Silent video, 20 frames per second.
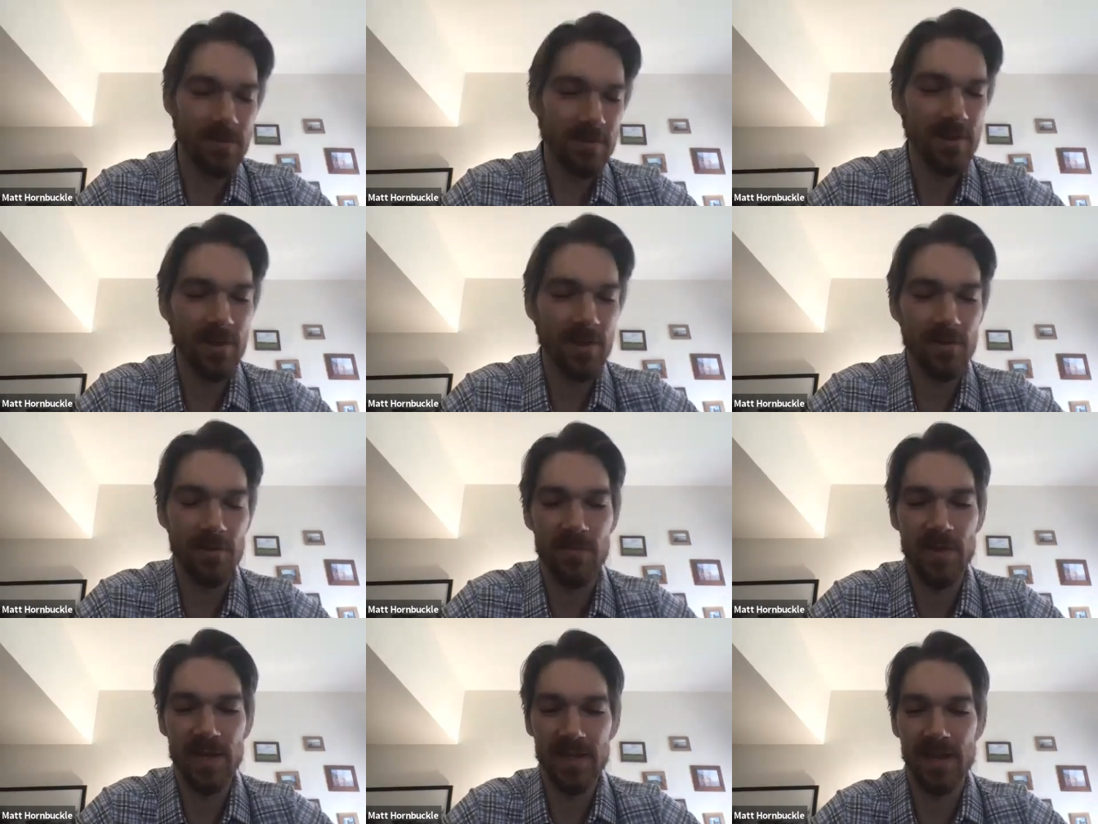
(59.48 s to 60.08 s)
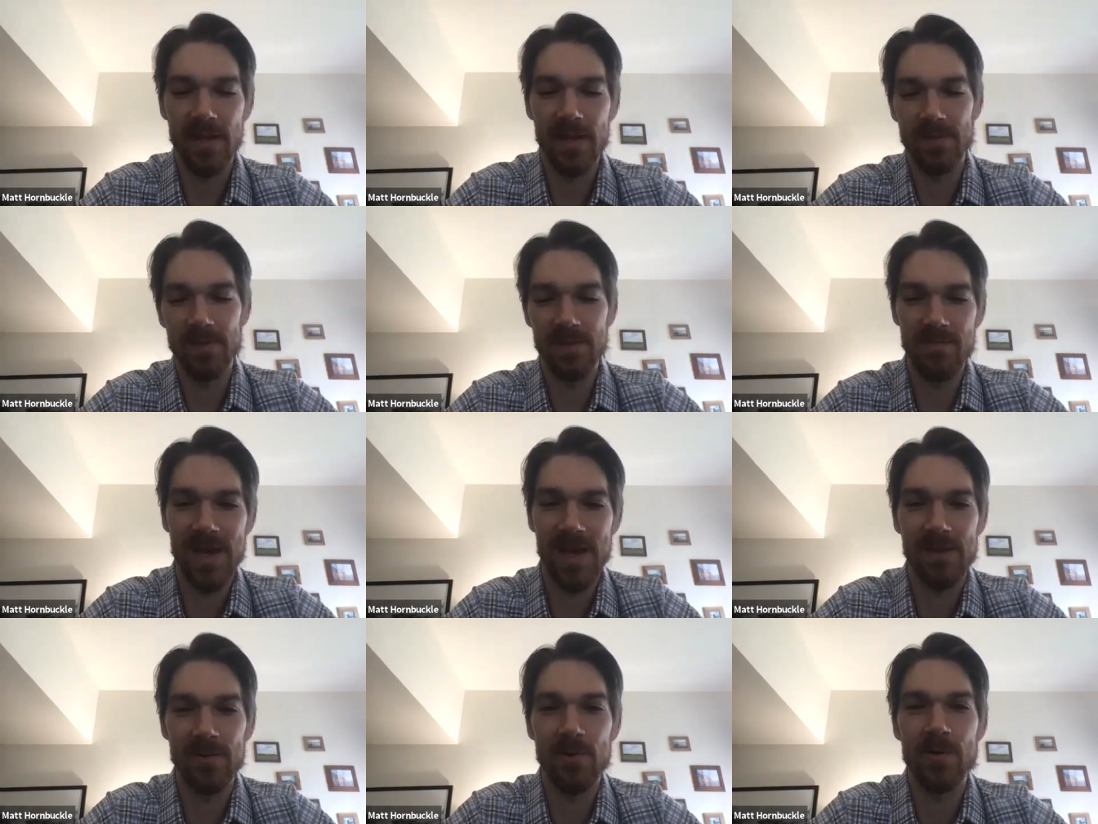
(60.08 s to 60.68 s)
So my name's
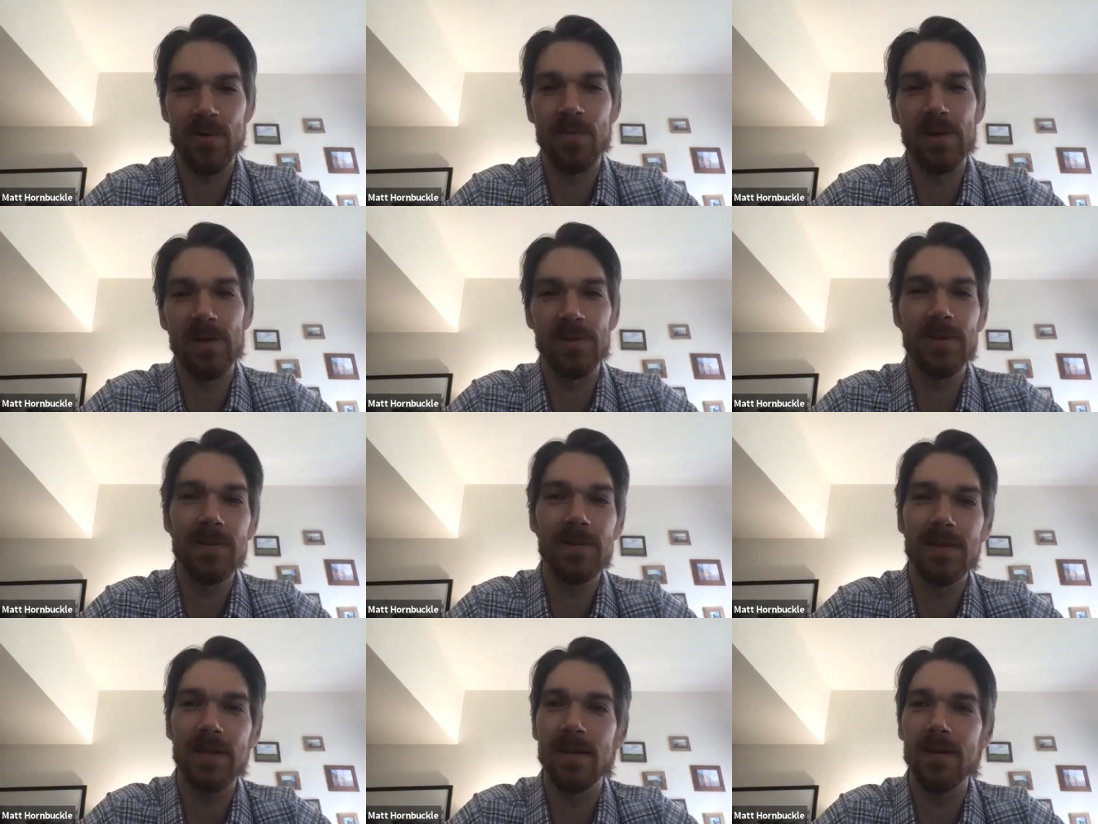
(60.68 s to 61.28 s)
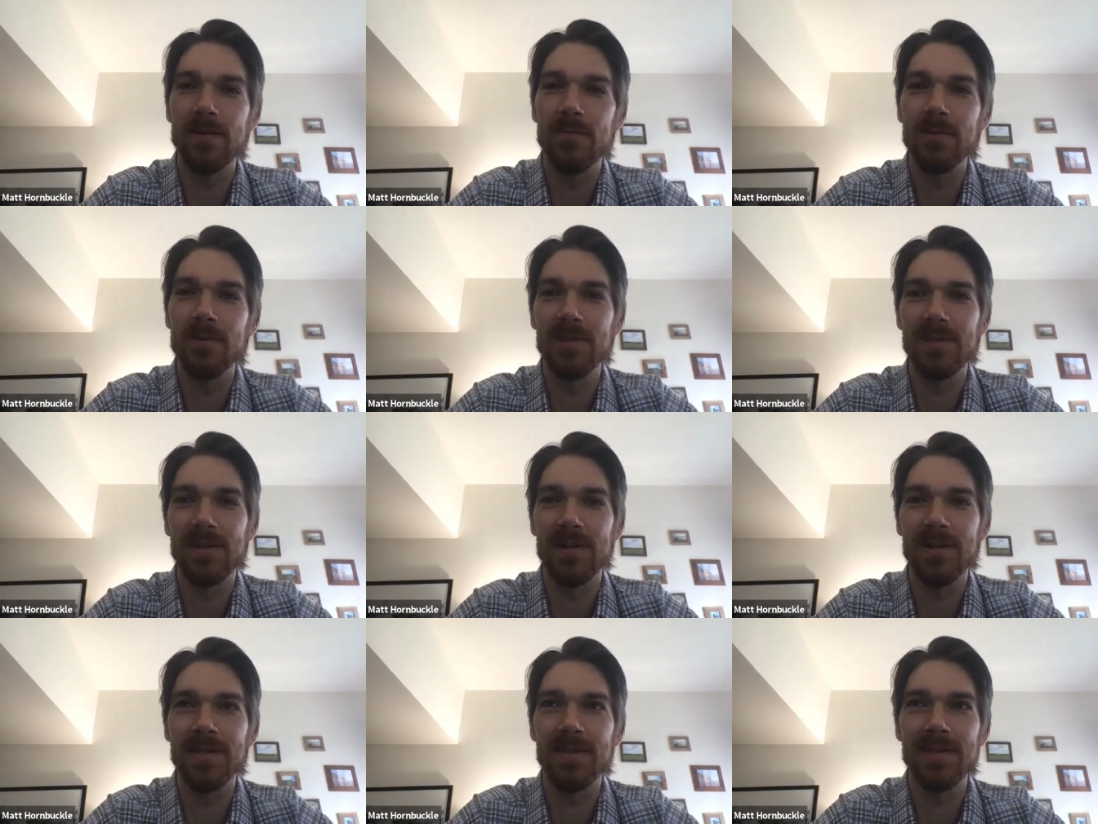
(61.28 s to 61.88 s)
Matt Hornbuckle. We
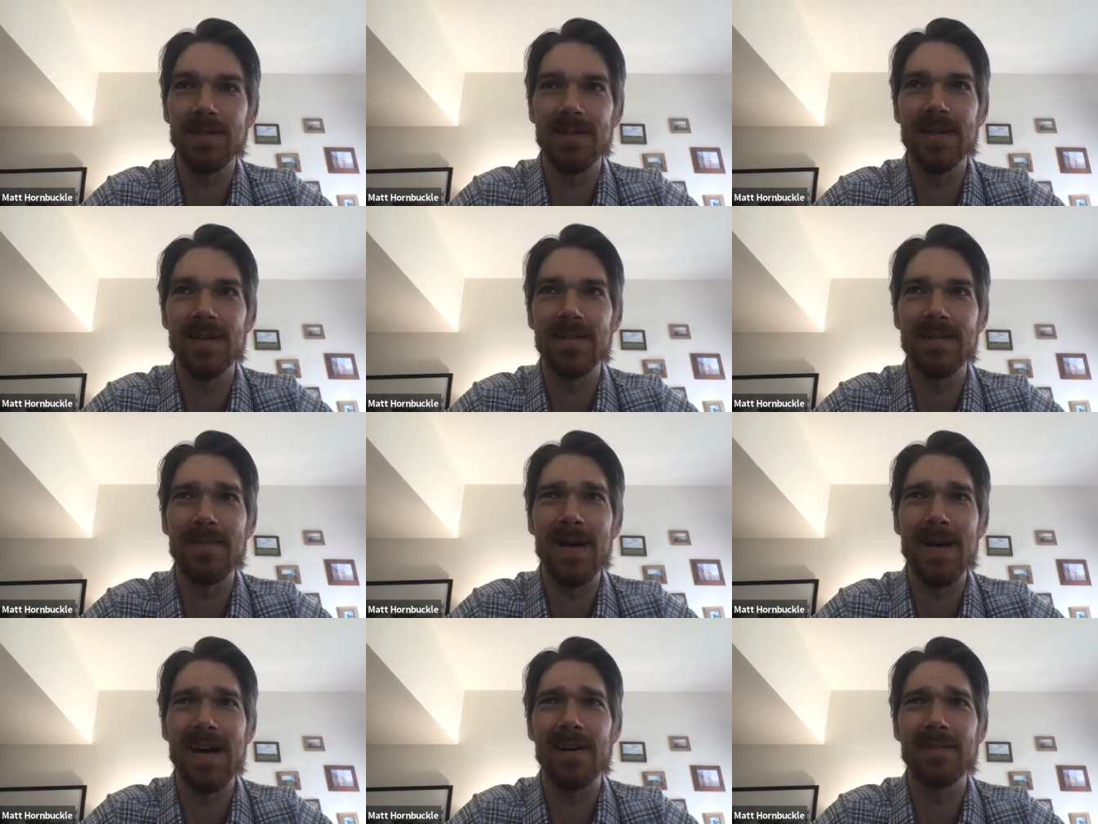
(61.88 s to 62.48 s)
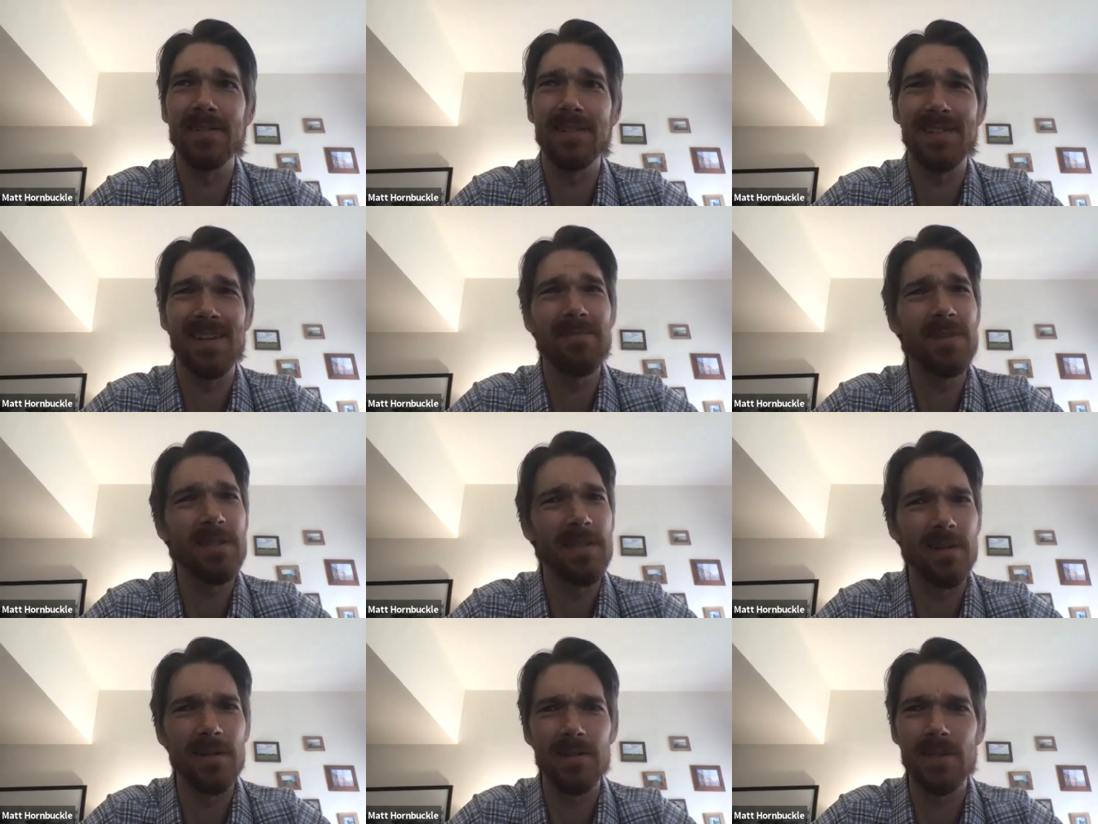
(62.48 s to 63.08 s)
started Stant about
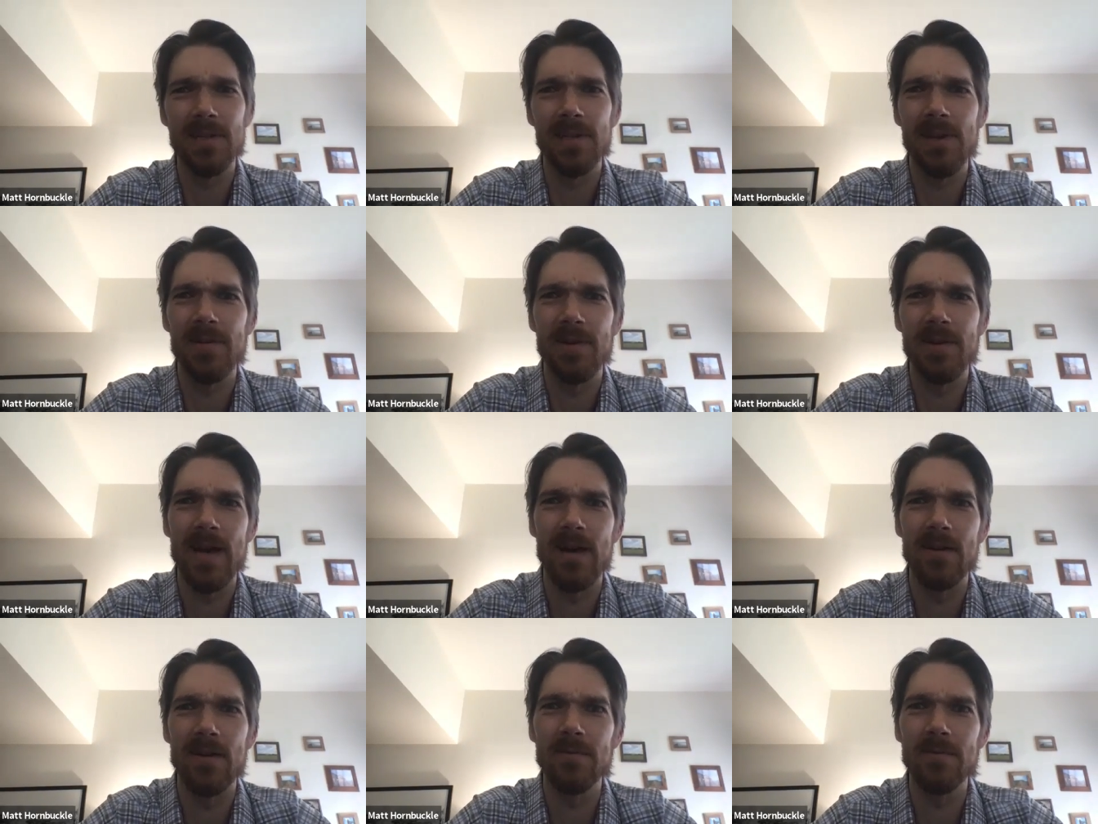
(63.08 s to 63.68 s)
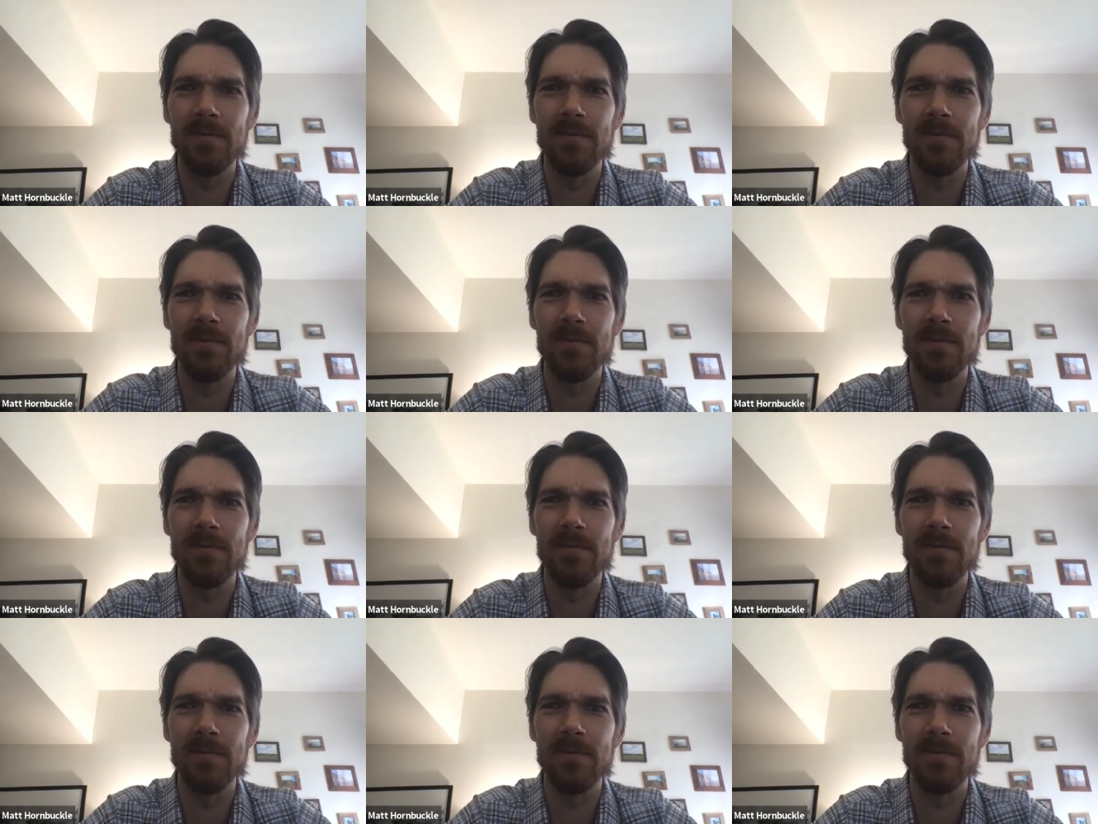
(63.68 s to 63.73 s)
7 years ago now.